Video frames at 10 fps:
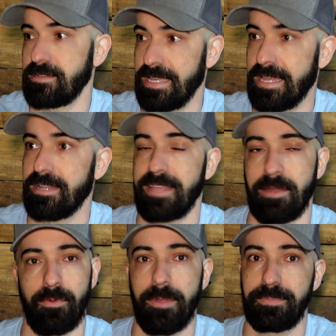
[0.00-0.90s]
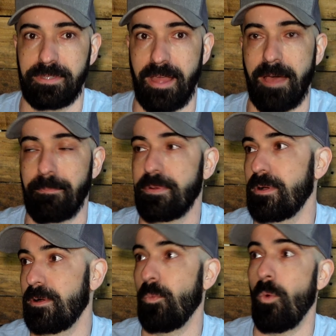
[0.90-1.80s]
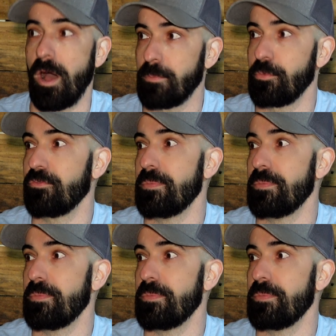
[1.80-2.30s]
Again, it's that ripstop waterproof